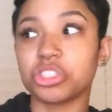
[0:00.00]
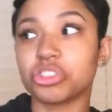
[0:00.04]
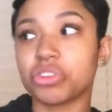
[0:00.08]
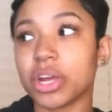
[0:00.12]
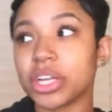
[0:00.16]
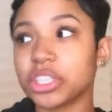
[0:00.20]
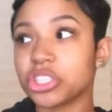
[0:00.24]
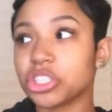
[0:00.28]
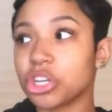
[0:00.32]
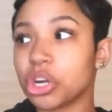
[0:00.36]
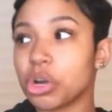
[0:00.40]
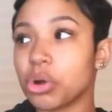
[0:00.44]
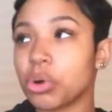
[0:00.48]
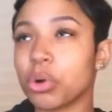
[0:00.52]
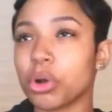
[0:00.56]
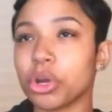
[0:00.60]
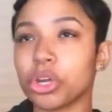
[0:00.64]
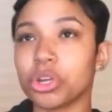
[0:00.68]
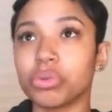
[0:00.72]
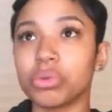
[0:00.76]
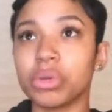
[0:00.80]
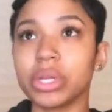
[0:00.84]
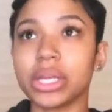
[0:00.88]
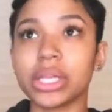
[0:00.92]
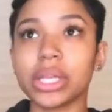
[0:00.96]
a trench coat, or
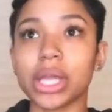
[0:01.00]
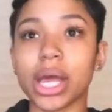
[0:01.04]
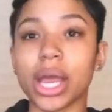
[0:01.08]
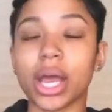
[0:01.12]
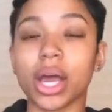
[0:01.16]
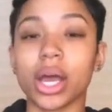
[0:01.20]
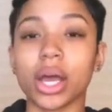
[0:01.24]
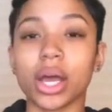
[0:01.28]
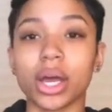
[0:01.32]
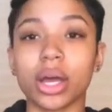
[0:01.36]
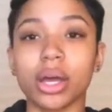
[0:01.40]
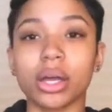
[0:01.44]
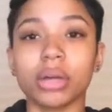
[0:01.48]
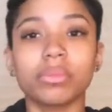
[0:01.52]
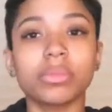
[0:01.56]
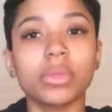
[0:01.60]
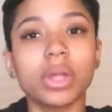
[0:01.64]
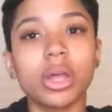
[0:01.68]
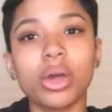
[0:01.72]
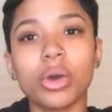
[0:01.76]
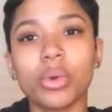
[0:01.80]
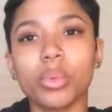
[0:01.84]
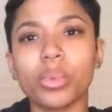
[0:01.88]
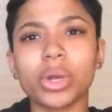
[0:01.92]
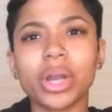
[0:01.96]
you need like a,
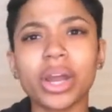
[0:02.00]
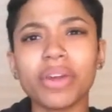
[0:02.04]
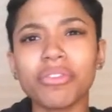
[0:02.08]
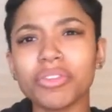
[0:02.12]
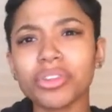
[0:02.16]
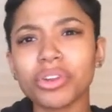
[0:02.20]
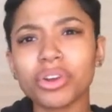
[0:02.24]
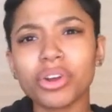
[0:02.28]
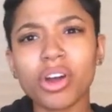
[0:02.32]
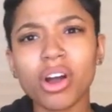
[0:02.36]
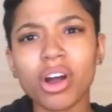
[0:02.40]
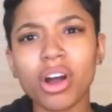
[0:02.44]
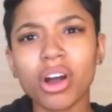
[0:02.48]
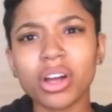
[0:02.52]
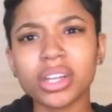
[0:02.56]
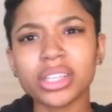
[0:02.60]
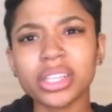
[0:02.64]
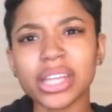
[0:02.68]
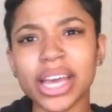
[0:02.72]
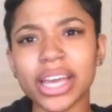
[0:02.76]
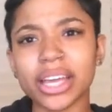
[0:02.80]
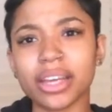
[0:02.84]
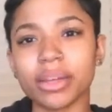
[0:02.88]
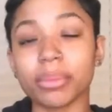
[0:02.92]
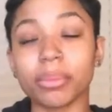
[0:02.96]
whatever they're
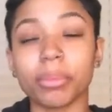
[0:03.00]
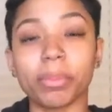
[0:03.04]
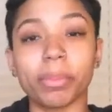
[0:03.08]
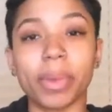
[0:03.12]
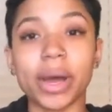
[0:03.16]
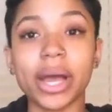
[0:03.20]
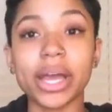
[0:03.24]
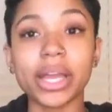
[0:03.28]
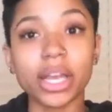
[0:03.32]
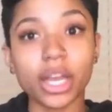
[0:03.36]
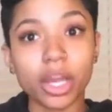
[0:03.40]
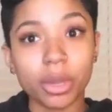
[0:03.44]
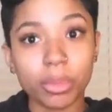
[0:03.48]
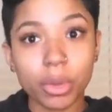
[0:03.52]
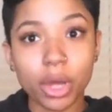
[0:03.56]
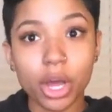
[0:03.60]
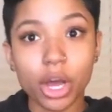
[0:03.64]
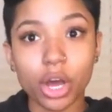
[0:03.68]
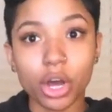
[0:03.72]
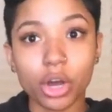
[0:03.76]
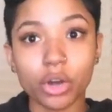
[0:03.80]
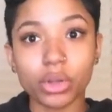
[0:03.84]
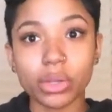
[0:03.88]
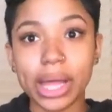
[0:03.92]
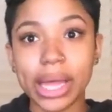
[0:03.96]
called, like button-up
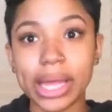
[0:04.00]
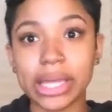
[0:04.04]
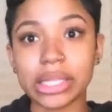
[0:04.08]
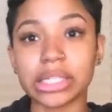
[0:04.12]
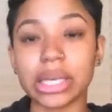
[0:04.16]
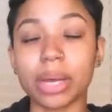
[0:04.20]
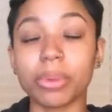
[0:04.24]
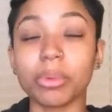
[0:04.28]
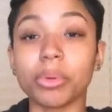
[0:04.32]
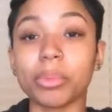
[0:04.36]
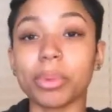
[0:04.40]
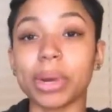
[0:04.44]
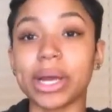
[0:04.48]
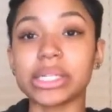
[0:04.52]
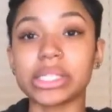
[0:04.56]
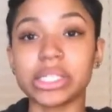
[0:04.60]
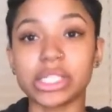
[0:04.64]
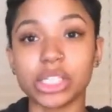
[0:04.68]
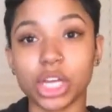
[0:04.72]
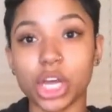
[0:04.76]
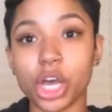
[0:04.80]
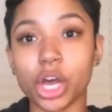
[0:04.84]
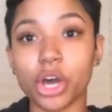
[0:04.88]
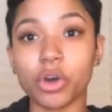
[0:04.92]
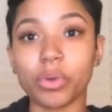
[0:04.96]
coat, like
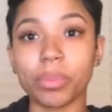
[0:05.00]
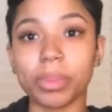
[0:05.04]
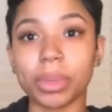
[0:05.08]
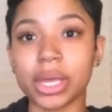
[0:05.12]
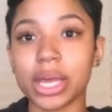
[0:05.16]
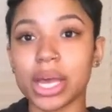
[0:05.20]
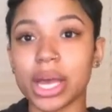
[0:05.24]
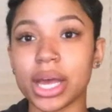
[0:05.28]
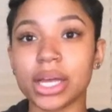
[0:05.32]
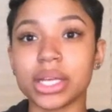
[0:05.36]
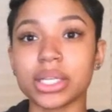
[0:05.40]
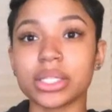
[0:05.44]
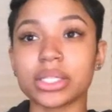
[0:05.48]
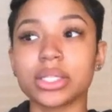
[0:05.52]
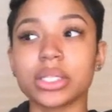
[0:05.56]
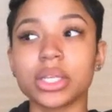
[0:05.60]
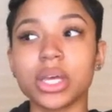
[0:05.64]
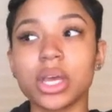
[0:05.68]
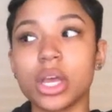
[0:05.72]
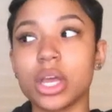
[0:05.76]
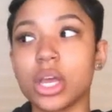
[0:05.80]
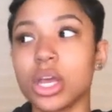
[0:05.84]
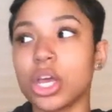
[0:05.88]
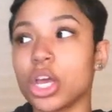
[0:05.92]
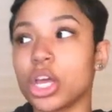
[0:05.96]
double-breasted coat, because
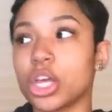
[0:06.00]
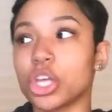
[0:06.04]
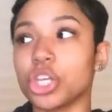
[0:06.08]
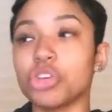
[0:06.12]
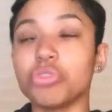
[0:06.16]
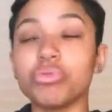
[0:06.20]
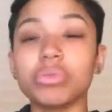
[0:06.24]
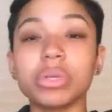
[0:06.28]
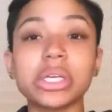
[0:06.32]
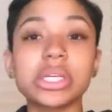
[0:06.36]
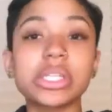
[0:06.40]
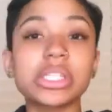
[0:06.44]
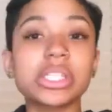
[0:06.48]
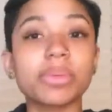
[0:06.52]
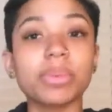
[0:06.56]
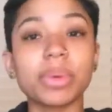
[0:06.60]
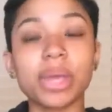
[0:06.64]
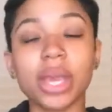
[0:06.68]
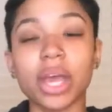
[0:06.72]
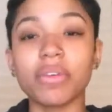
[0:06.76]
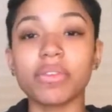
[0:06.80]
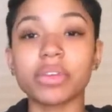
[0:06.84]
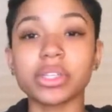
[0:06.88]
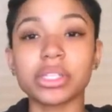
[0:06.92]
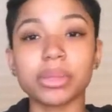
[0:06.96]
you need to
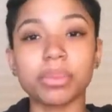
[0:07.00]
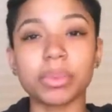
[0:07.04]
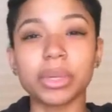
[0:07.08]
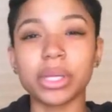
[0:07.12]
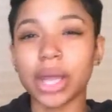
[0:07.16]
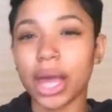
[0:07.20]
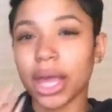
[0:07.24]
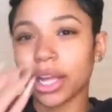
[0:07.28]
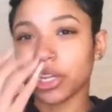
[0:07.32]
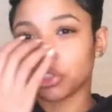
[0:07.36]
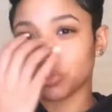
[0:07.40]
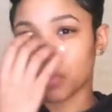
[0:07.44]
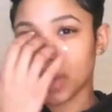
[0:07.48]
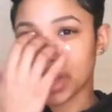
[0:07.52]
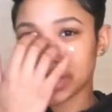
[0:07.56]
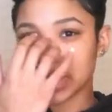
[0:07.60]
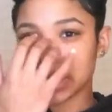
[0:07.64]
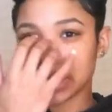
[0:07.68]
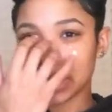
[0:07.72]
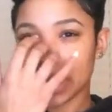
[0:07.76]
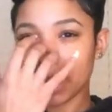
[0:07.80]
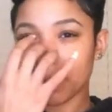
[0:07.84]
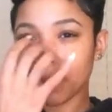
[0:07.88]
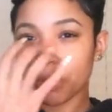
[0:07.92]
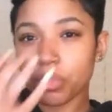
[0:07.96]
be able to be like
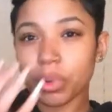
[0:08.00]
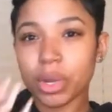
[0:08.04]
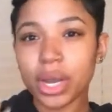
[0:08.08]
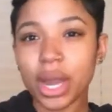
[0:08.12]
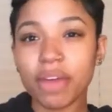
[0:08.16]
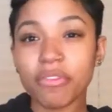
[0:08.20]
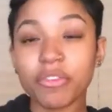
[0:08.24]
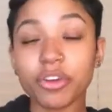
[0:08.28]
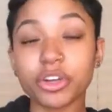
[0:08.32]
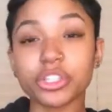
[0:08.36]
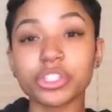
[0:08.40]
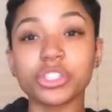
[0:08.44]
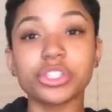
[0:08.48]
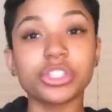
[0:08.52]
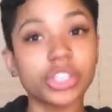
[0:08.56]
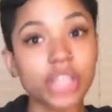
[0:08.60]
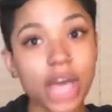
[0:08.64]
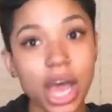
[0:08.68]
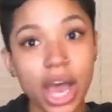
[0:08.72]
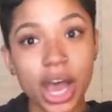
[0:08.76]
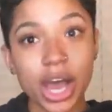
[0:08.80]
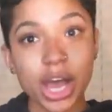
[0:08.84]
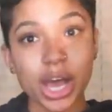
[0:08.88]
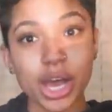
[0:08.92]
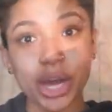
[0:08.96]
dressed up and whatever. So
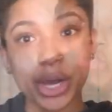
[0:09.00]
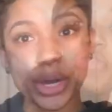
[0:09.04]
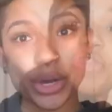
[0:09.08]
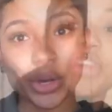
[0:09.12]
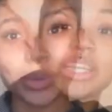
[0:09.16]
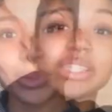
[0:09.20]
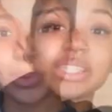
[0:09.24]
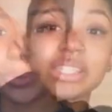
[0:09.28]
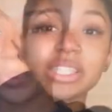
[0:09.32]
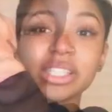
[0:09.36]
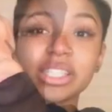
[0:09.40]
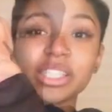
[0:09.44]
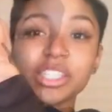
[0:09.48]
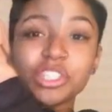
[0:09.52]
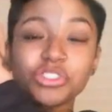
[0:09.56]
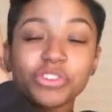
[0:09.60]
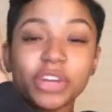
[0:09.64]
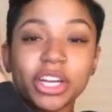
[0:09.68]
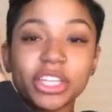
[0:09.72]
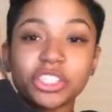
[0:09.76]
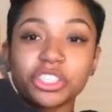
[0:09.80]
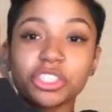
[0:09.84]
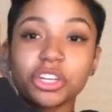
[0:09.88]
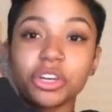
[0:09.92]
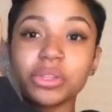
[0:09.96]
this is the
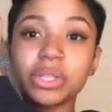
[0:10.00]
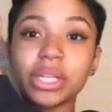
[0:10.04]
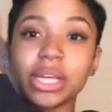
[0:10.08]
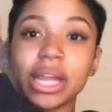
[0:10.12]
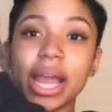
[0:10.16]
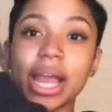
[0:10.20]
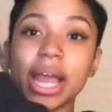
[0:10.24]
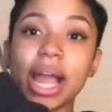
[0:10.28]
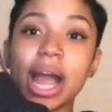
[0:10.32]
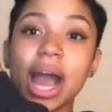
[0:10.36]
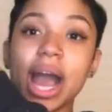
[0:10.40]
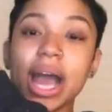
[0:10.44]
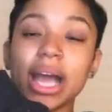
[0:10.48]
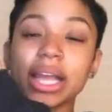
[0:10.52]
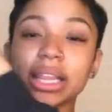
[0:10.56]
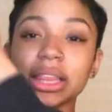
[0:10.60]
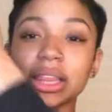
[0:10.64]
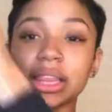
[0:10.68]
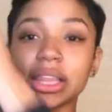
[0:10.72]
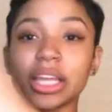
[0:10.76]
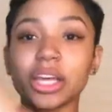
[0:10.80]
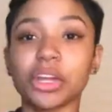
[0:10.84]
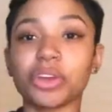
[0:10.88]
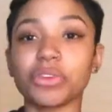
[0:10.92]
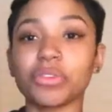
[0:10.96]
trench coat that I got.
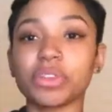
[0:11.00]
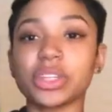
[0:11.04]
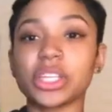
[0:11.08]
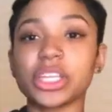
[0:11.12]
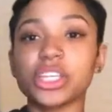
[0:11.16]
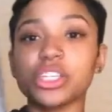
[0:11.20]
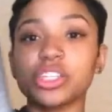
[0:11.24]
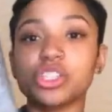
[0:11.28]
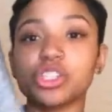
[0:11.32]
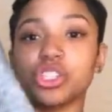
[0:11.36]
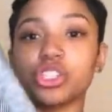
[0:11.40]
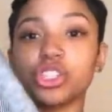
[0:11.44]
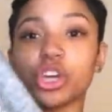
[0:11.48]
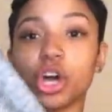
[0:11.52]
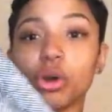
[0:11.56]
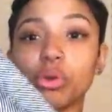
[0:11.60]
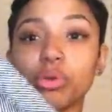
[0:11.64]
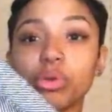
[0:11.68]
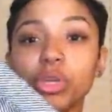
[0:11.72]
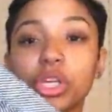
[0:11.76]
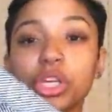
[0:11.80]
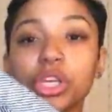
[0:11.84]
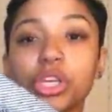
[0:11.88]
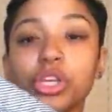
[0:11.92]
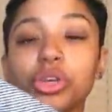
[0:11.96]
Literally
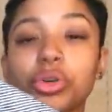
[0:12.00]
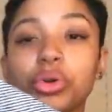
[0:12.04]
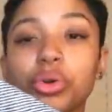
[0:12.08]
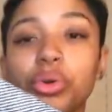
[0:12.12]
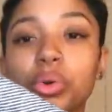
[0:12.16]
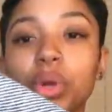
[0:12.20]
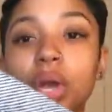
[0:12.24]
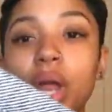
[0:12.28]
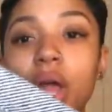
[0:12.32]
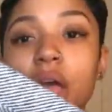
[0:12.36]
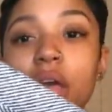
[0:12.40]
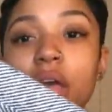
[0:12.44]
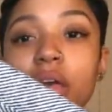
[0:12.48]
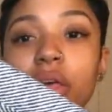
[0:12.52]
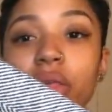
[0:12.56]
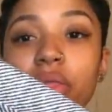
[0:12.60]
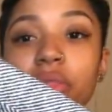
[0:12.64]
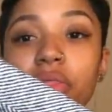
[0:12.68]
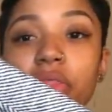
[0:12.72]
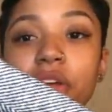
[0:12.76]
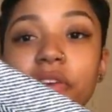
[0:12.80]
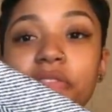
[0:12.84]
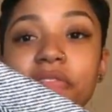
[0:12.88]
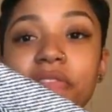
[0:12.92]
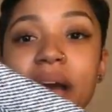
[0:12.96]
so cute.
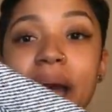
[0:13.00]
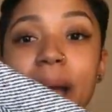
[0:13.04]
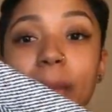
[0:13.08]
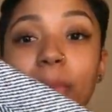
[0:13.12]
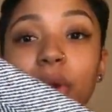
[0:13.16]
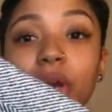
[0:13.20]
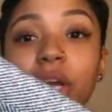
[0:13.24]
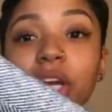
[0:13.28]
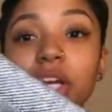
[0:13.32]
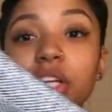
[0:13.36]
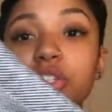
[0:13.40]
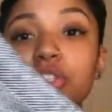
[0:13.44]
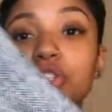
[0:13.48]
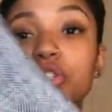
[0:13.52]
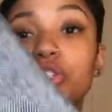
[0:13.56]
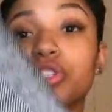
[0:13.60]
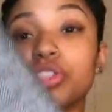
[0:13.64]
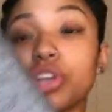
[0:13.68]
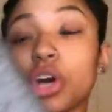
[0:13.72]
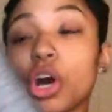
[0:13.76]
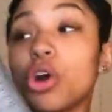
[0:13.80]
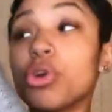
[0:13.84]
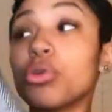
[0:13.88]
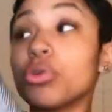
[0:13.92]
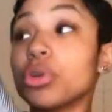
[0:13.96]
The fabric is
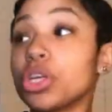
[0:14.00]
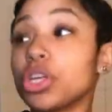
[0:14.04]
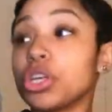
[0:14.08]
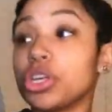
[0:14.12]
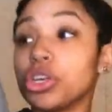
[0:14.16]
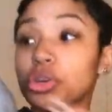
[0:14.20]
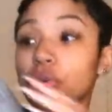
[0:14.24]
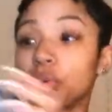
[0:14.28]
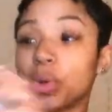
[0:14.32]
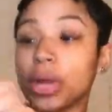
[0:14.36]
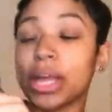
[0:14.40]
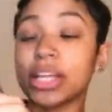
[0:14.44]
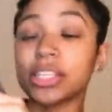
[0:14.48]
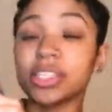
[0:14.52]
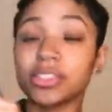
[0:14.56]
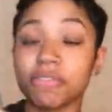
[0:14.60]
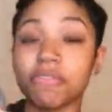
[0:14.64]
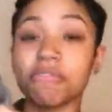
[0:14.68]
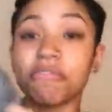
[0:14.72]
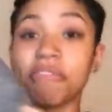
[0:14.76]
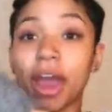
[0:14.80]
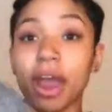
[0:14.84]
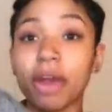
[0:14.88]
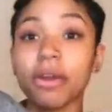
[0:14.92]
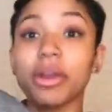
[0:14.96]
so cute. It's
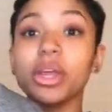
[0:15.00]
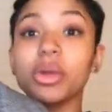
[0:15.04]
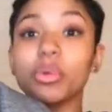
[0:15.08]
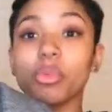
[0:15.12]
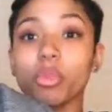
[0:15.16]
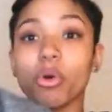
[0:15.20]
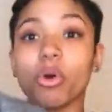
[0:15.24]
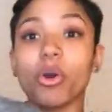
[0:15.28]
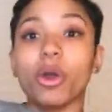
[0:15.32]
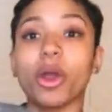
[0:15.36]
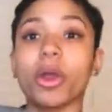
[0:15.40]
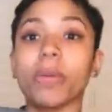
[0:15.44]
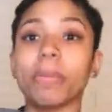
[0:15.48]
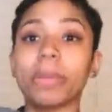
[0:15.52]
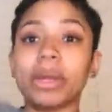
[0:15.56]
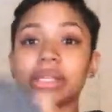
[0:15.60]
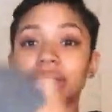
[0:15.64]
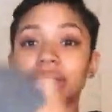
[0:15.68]
very warm.